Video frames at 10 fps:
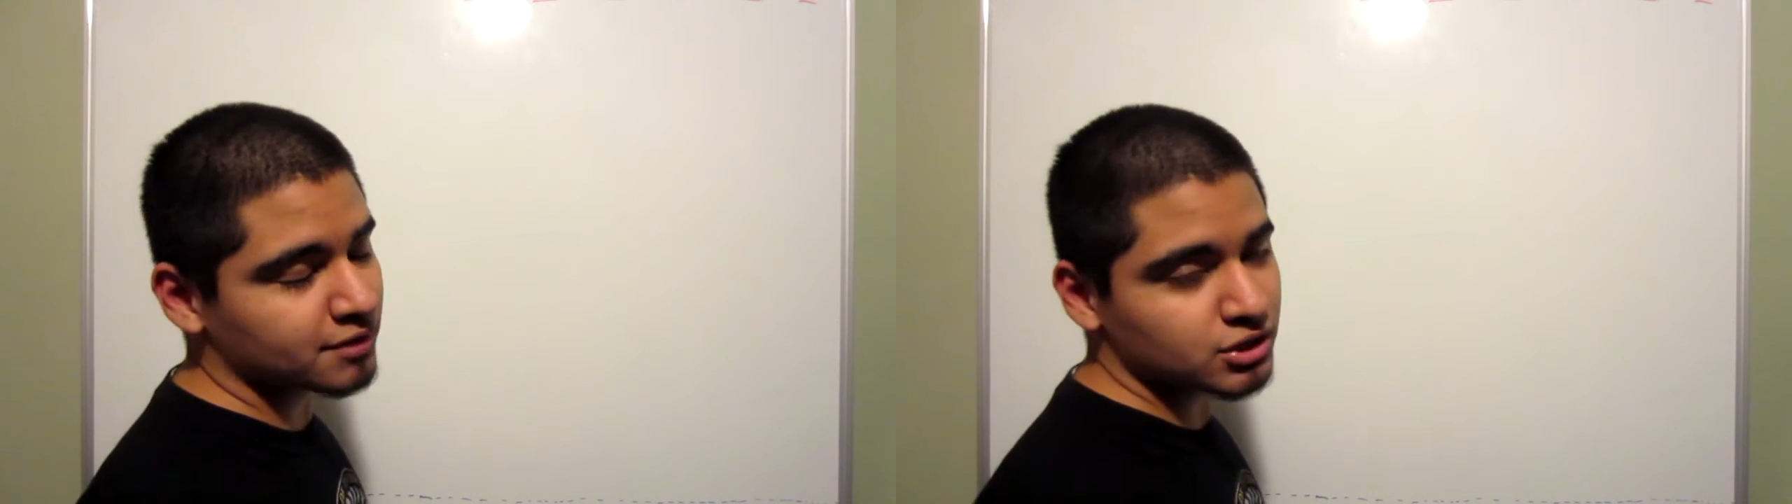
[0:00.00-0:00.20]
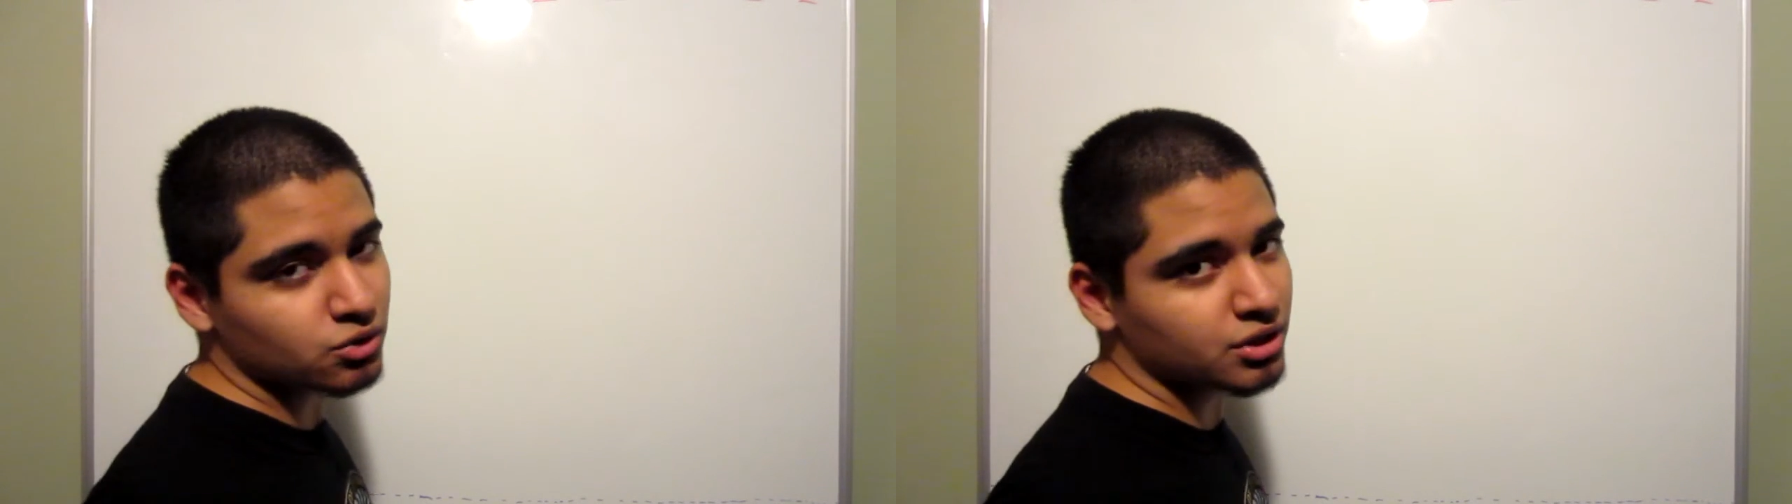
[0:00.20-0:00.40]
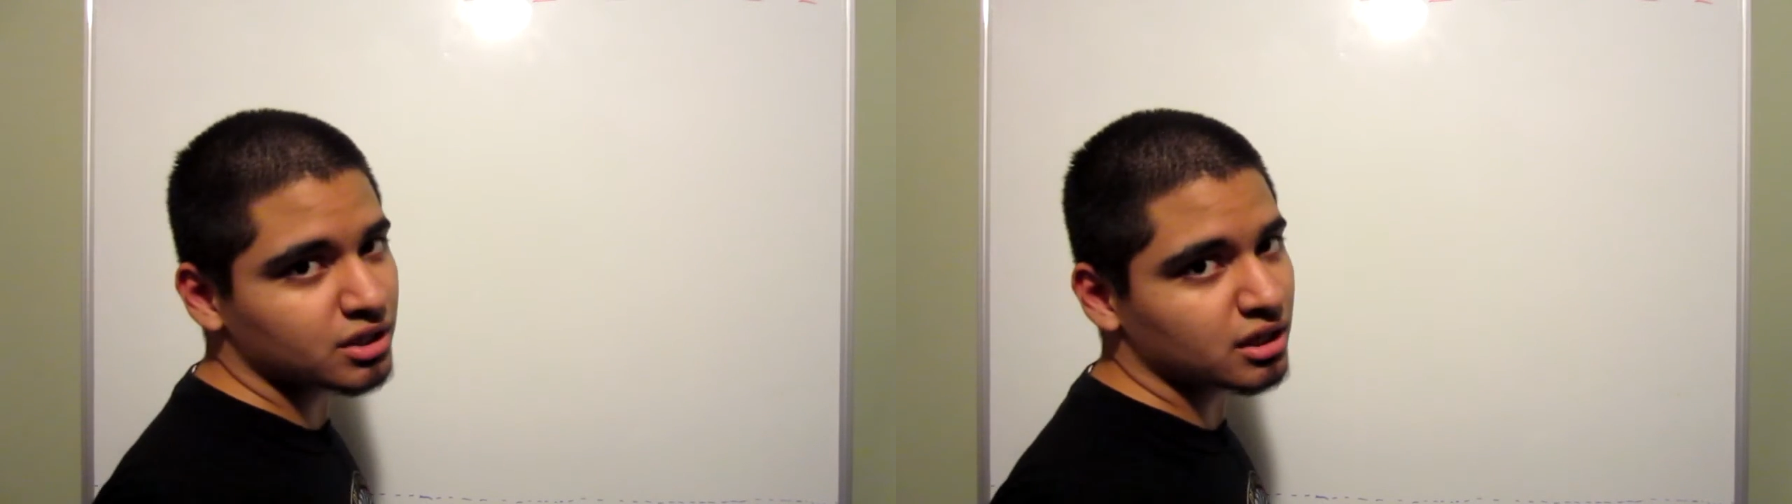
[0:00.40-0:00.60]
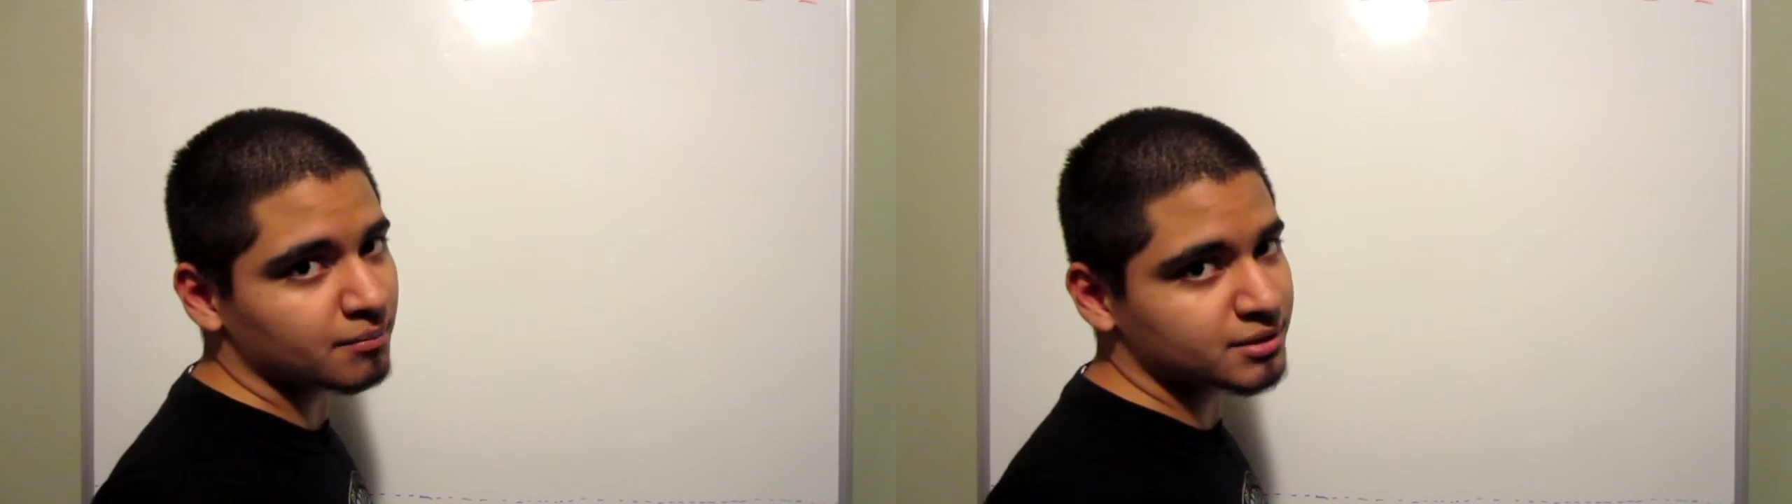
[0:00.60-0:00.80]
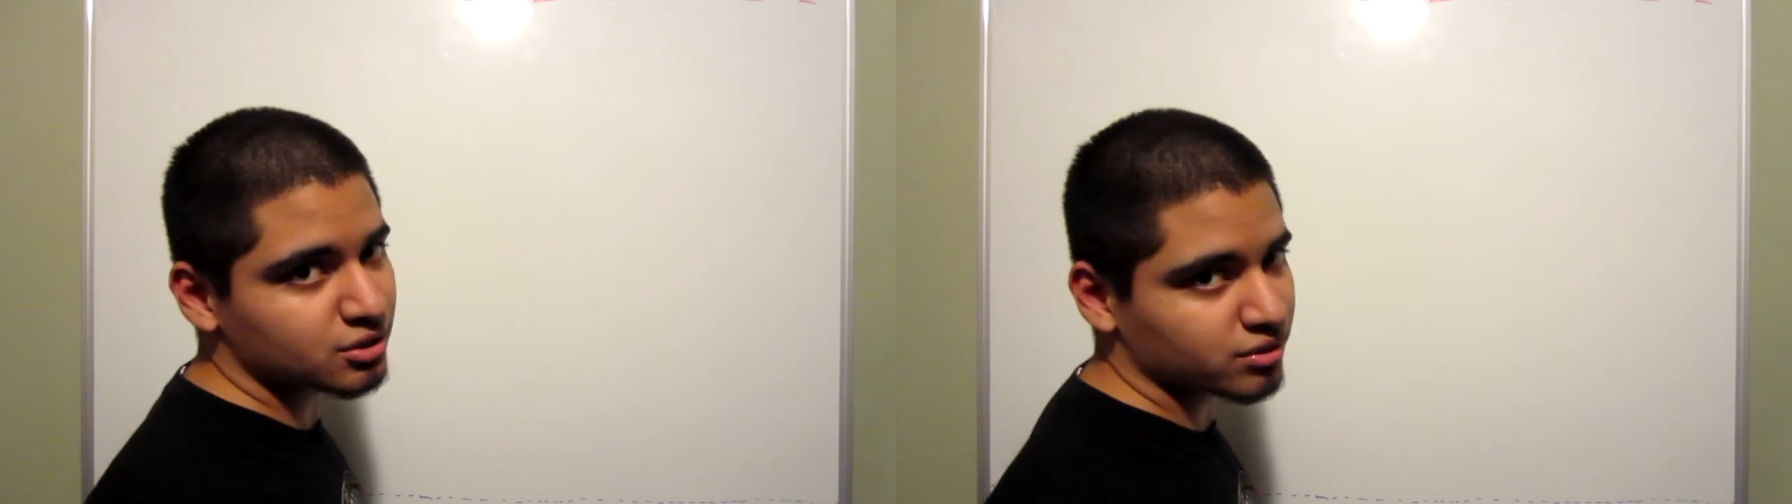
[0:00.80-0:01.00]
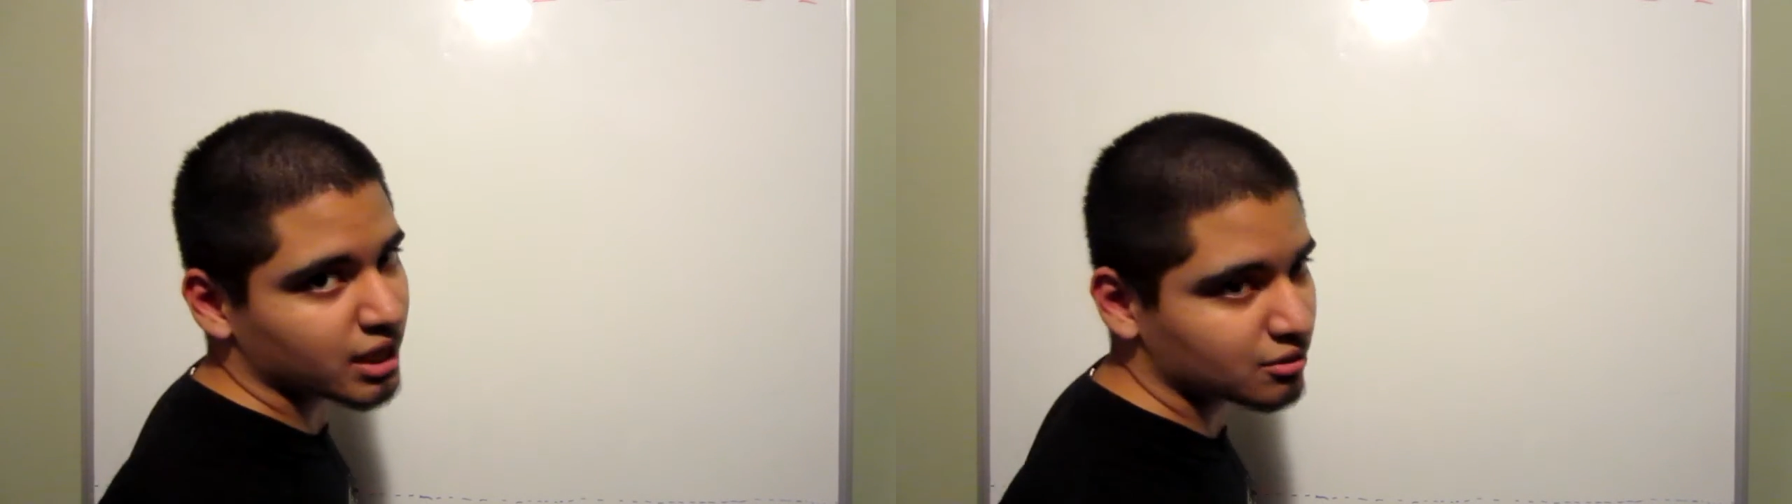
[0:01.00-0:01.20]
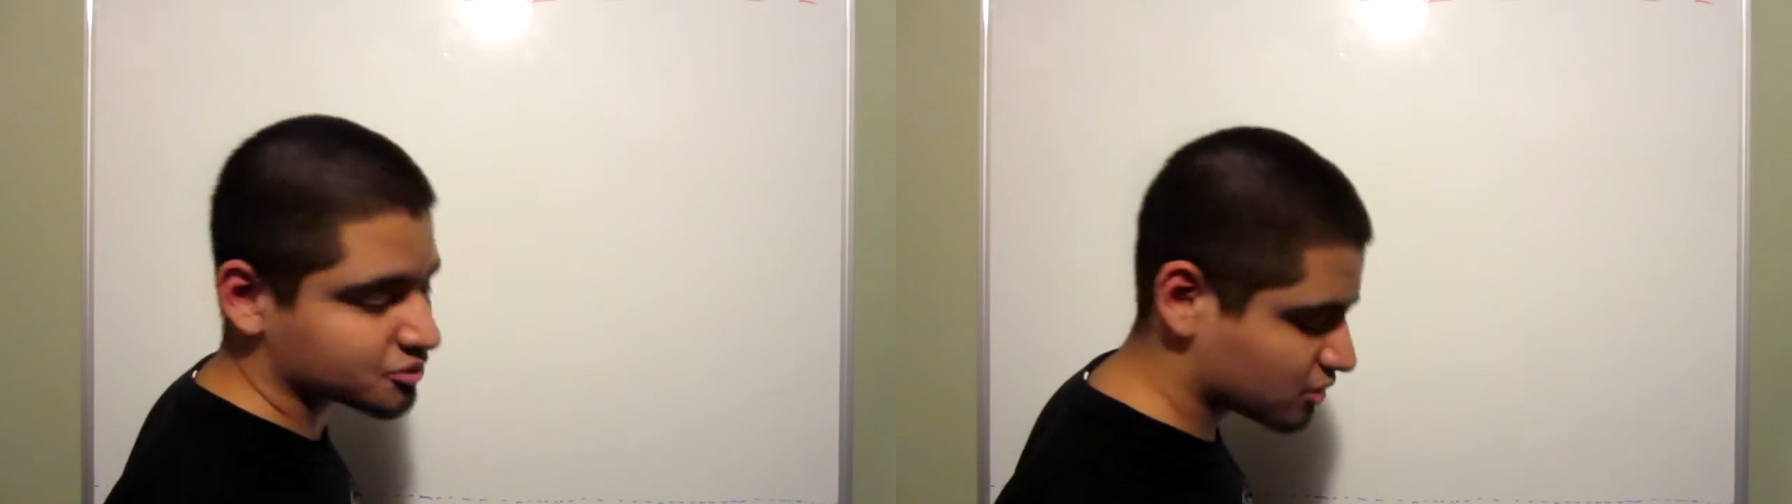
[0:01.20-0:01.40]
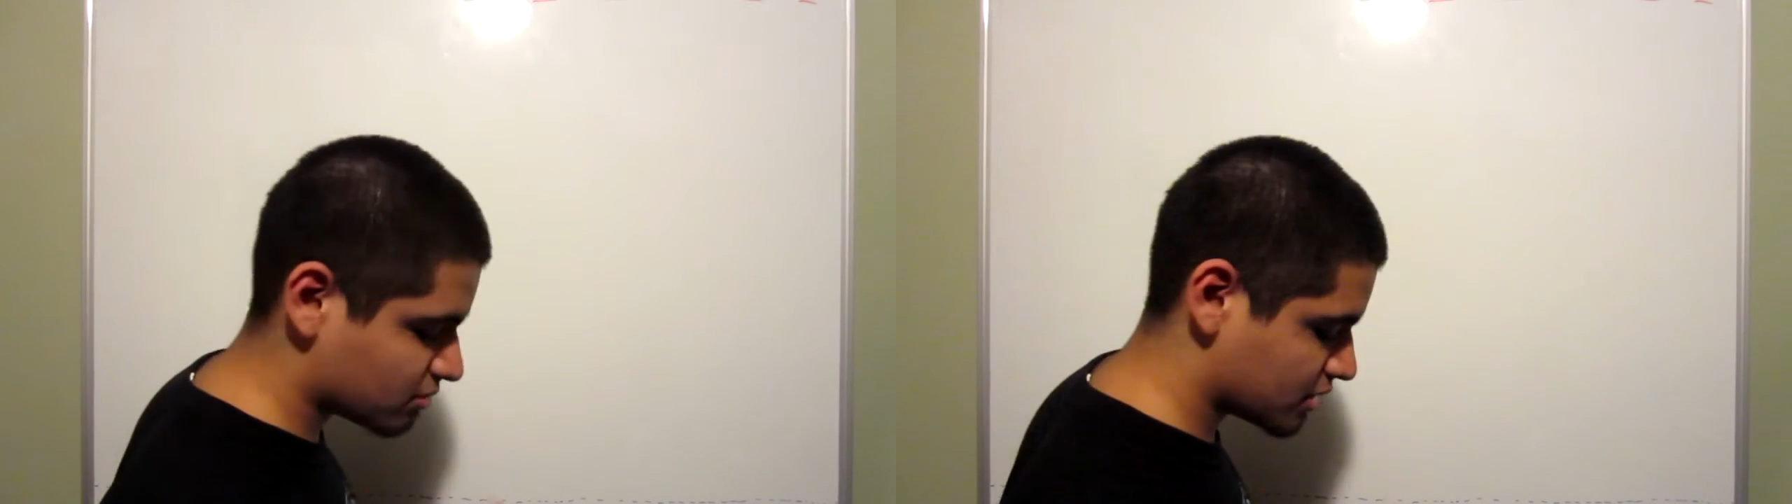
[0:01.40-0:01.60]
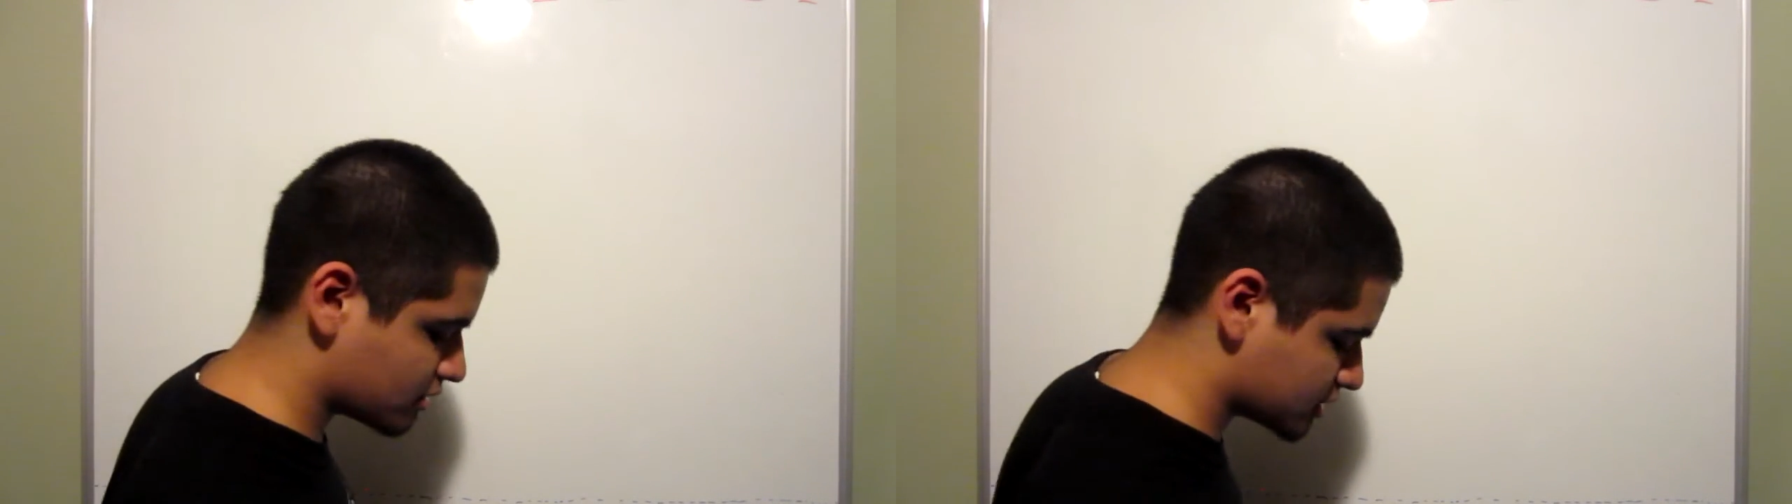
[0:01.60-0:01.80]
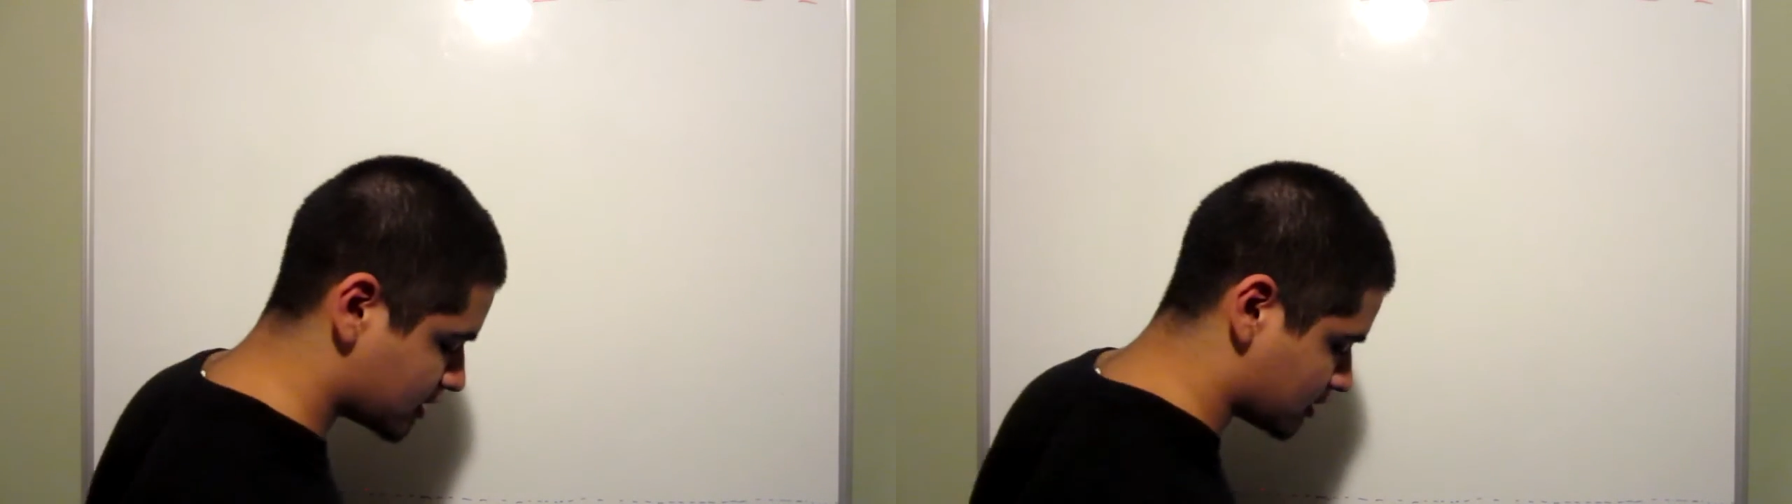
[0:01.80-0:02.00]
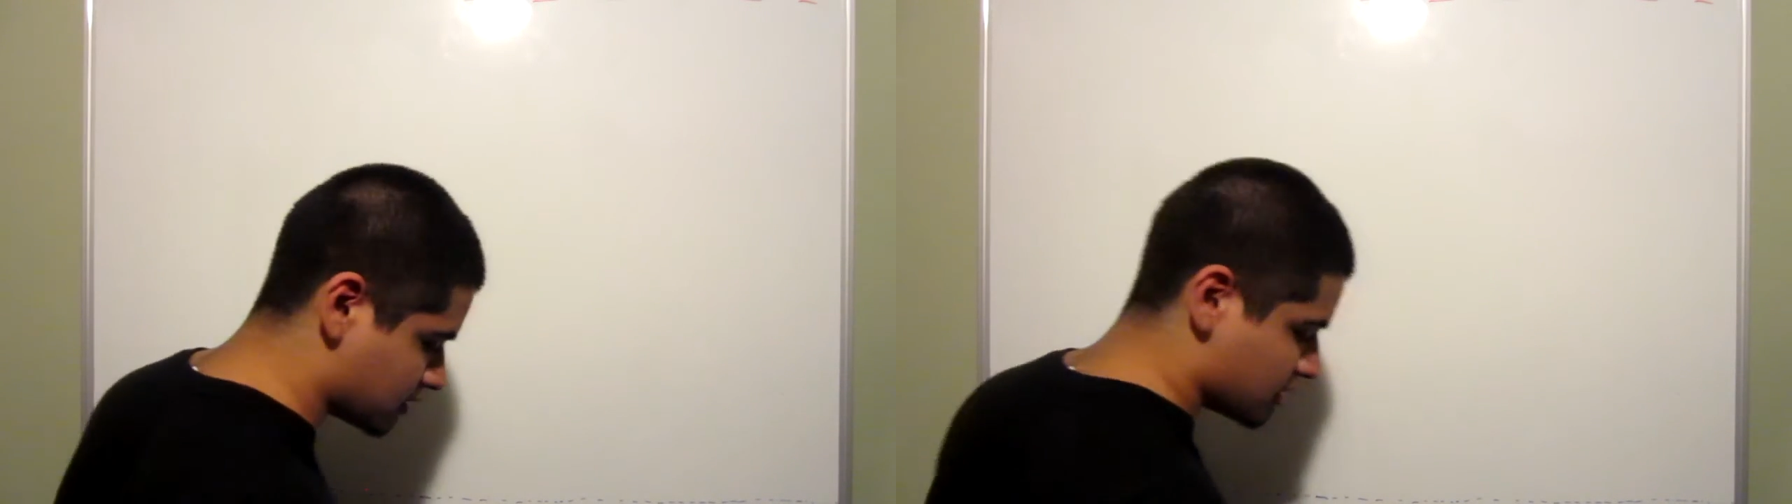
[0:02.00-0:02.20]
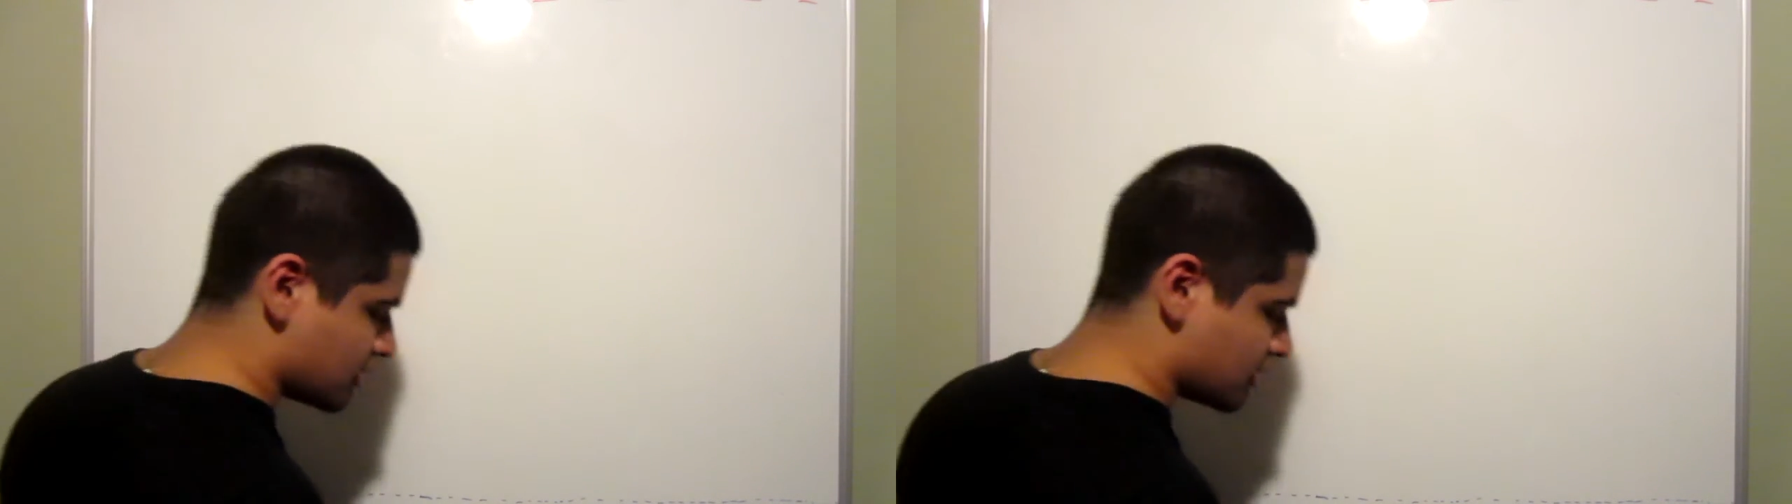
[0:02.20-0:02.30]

of this shortcut up until now, so I wanted to share.